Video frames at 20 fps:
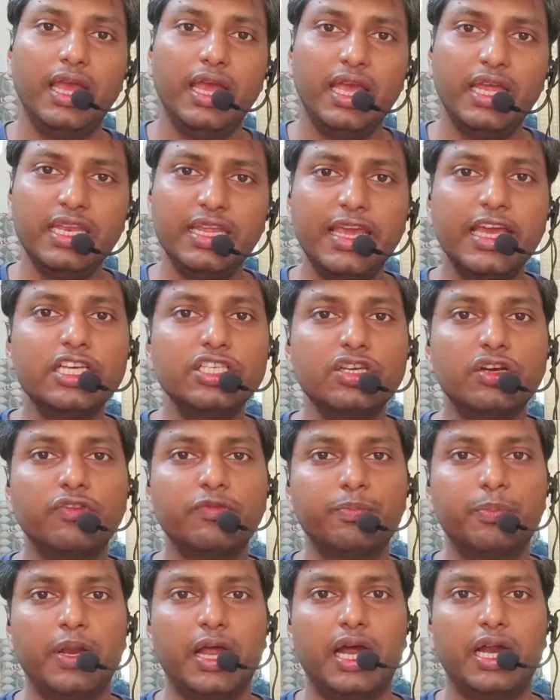In case
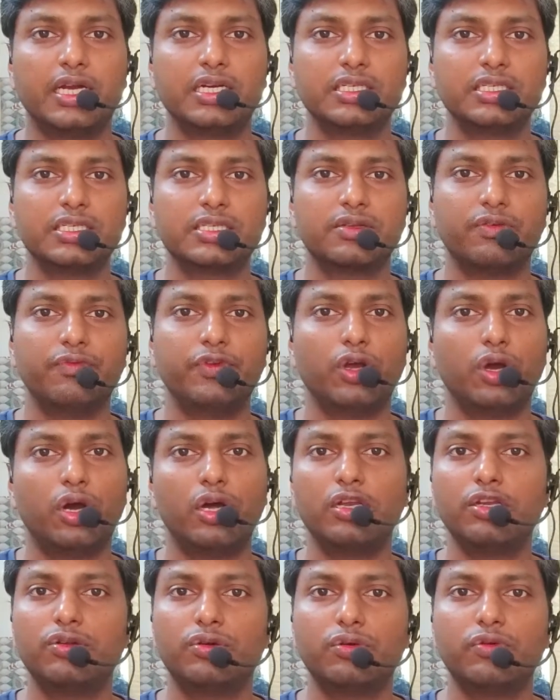of plants, we
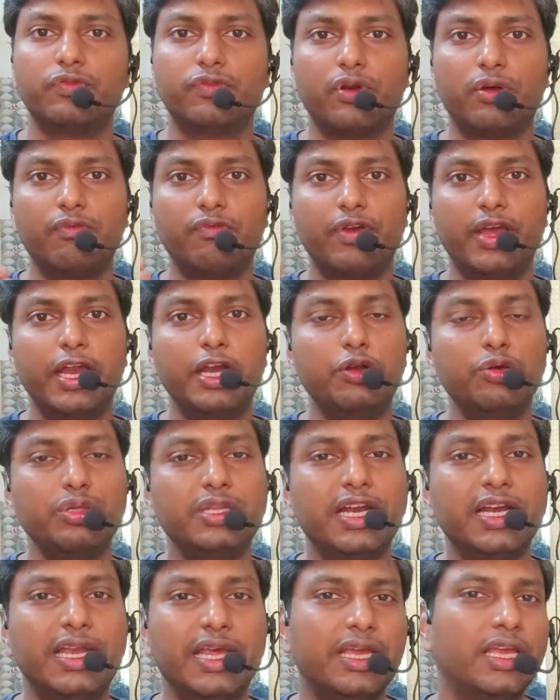all know from where do
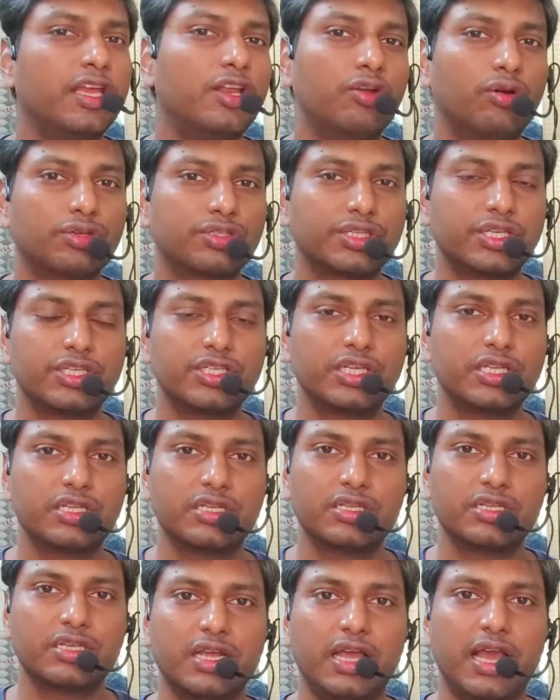they take in oxygen
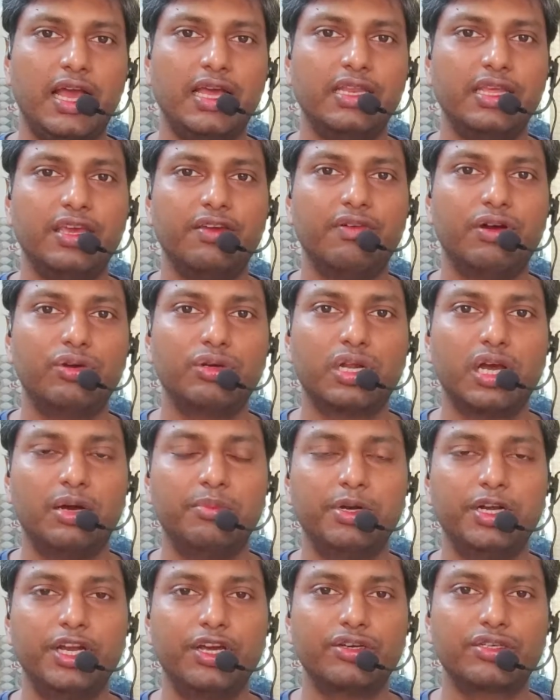and give out
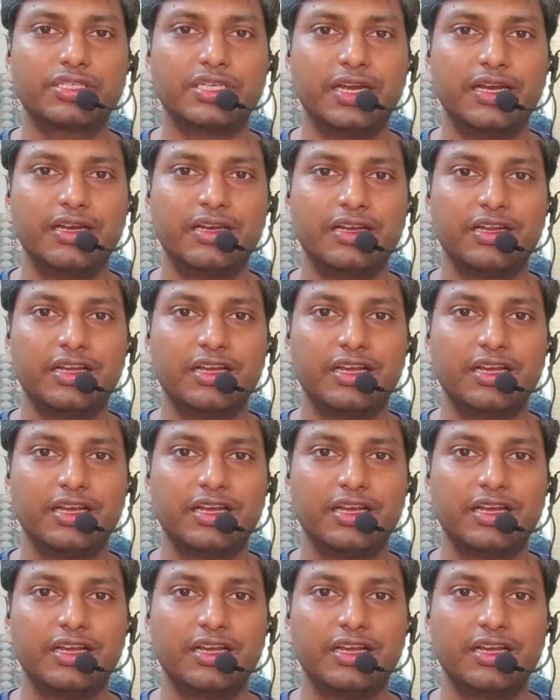carbon dioxide?